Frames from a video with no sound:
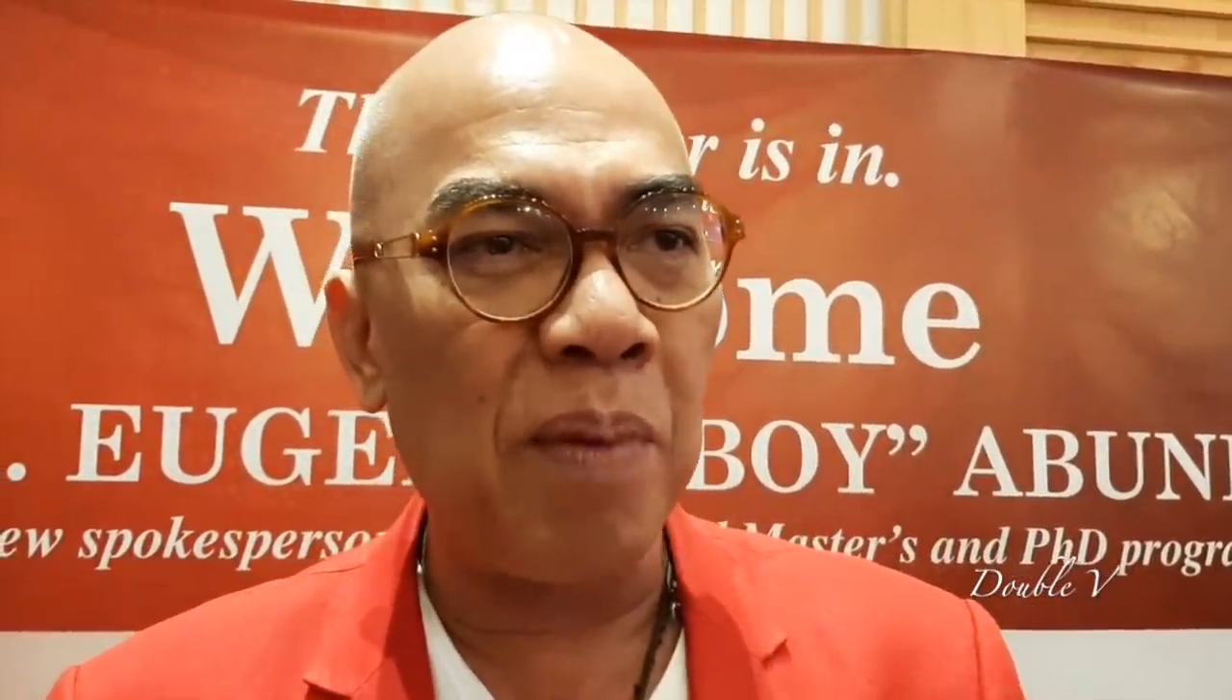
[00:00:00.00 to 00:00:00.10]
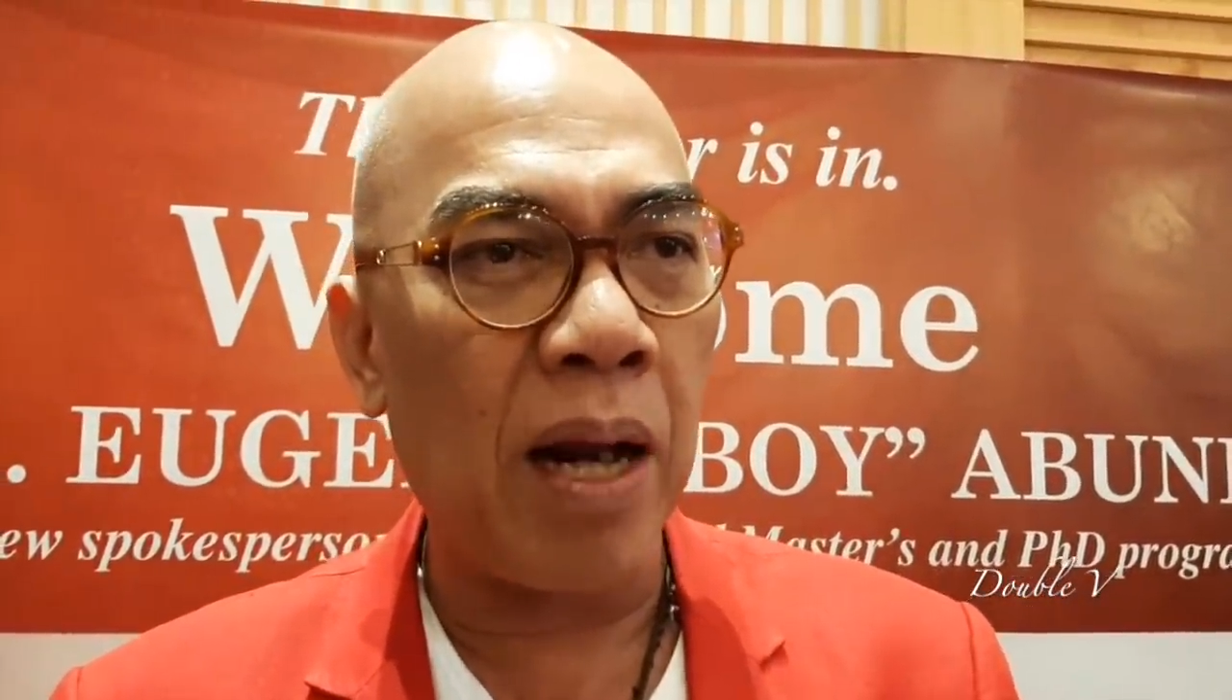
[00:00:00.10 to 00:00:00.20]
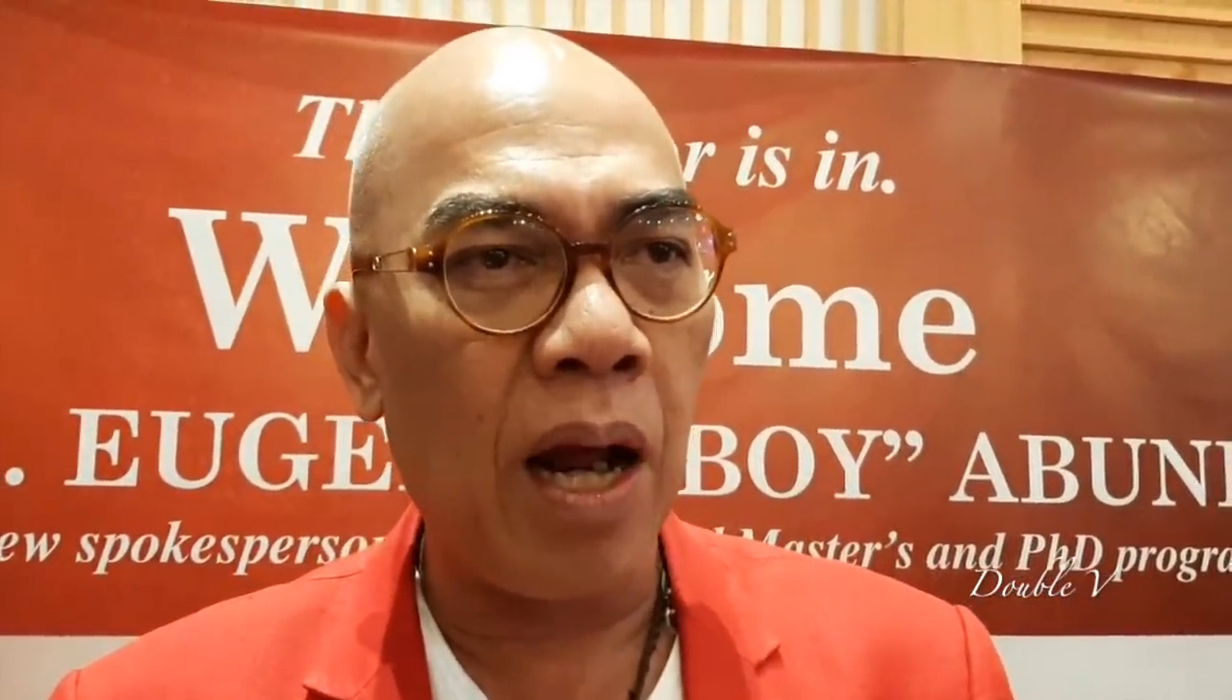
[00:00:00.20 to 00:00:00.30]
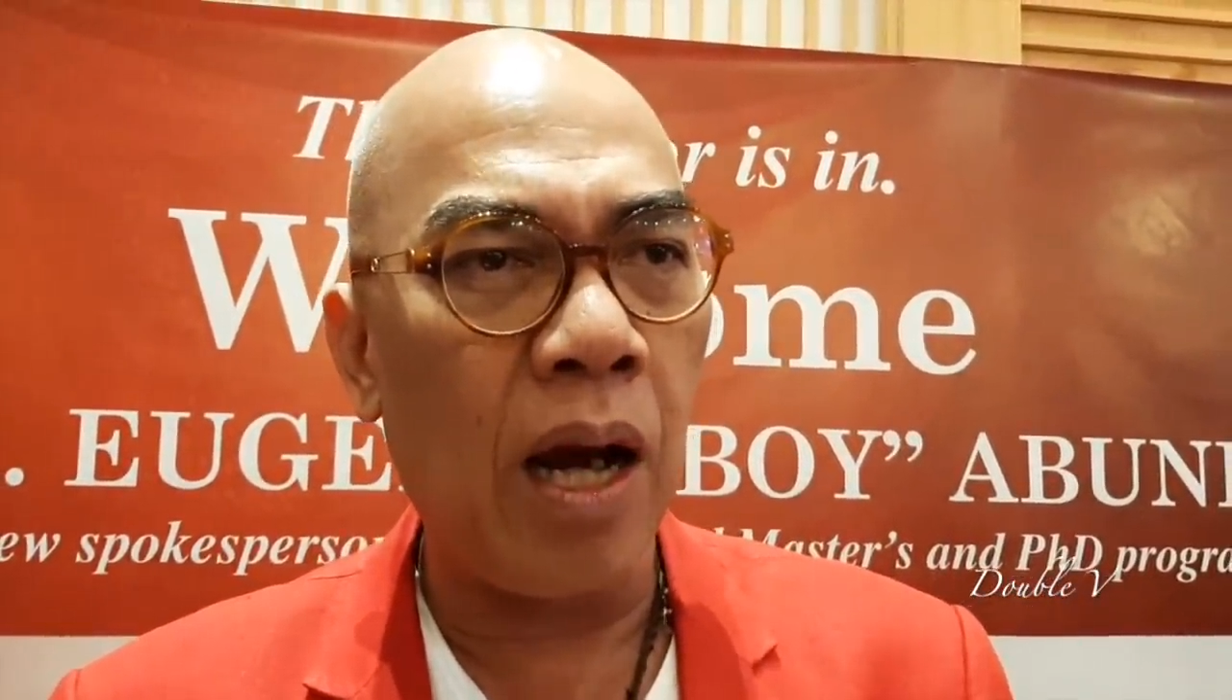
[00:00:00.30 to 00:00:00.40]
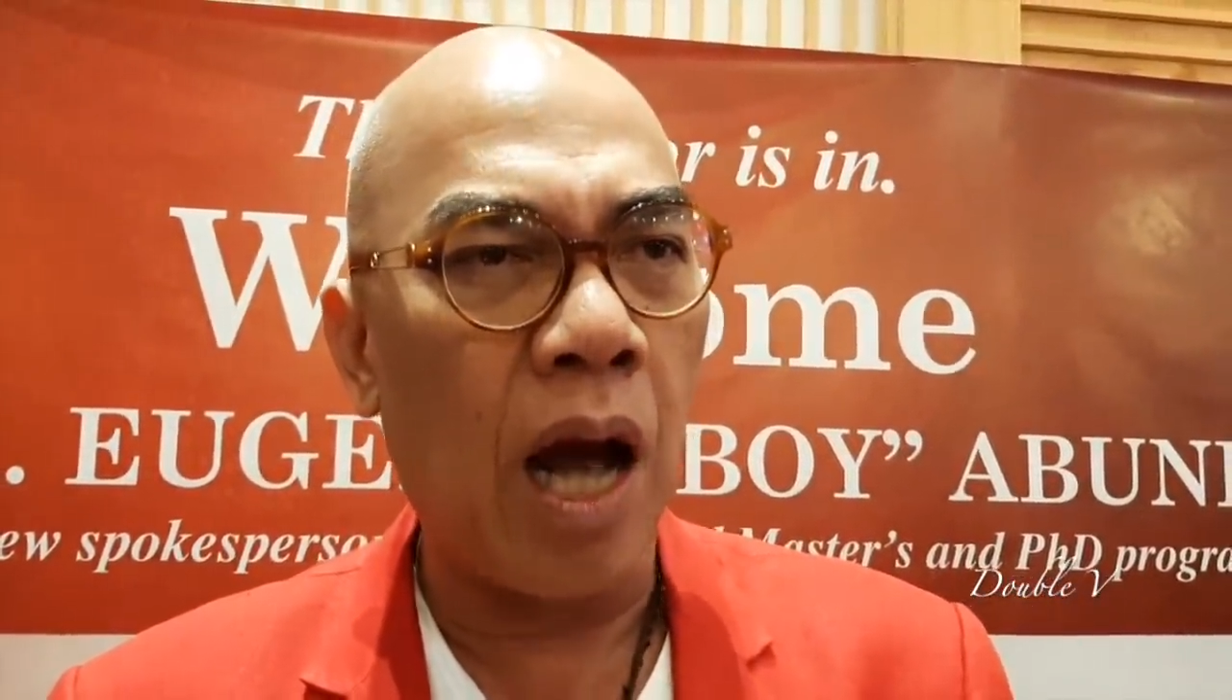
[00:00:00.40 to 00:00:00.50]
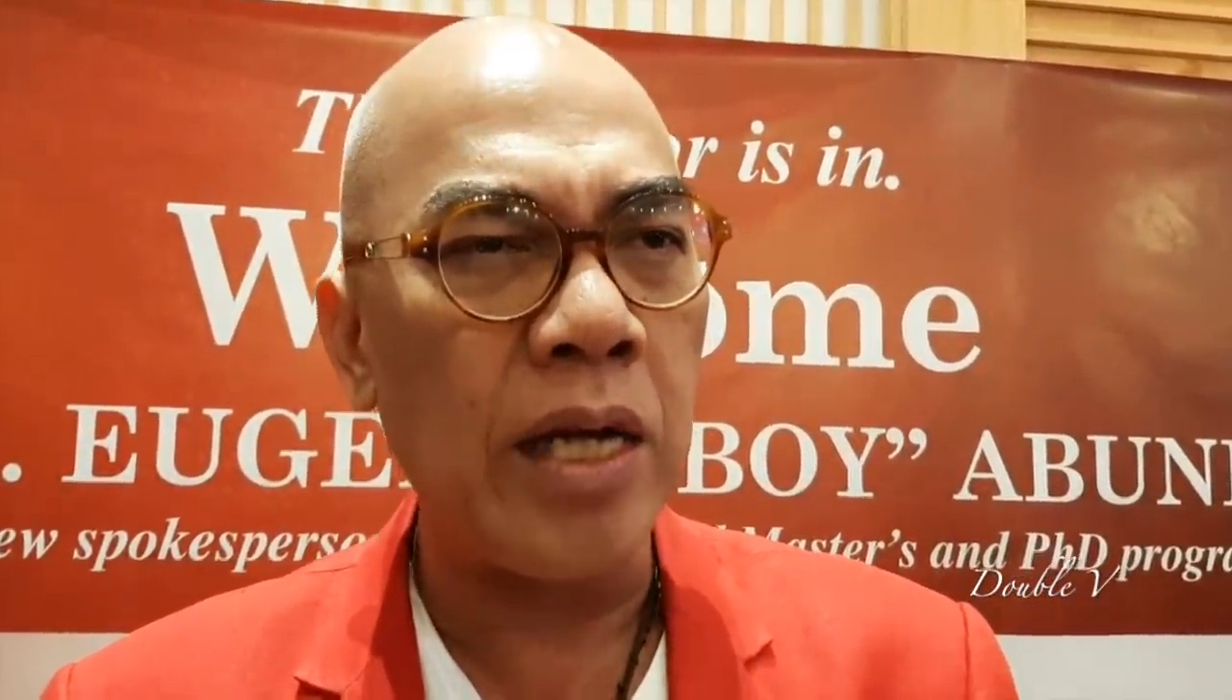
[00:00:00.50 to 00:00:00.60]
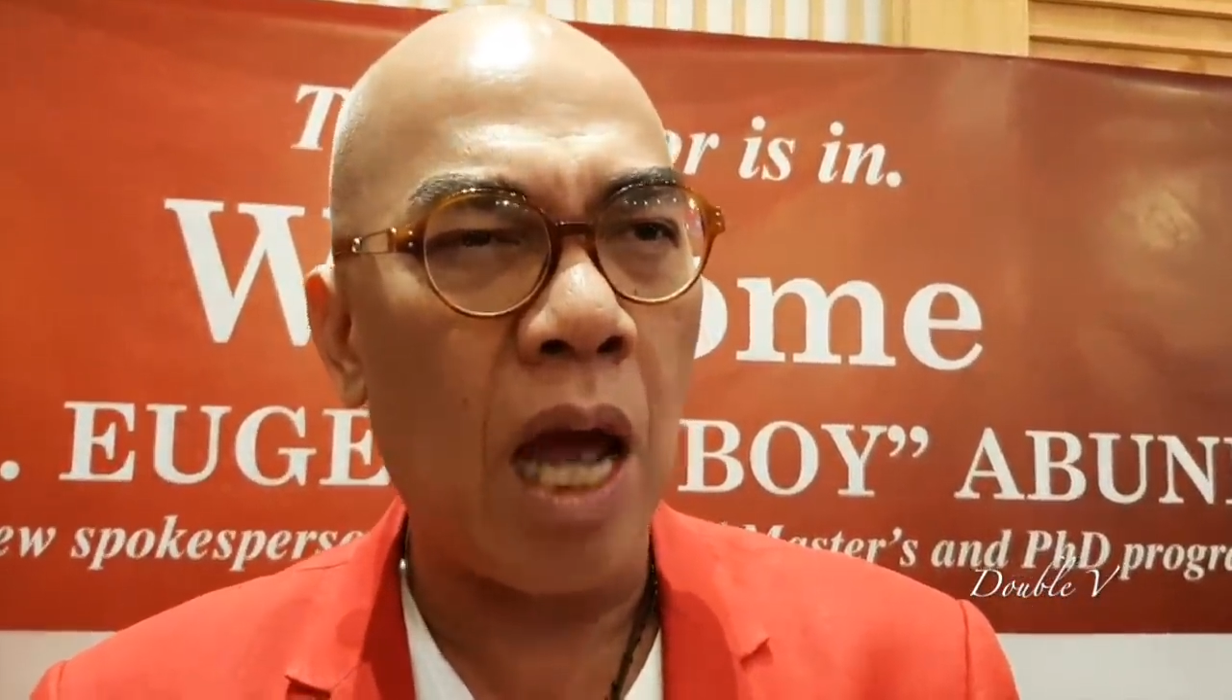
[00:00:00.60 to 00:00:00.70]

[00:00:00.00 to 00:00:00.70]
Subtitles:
parang ang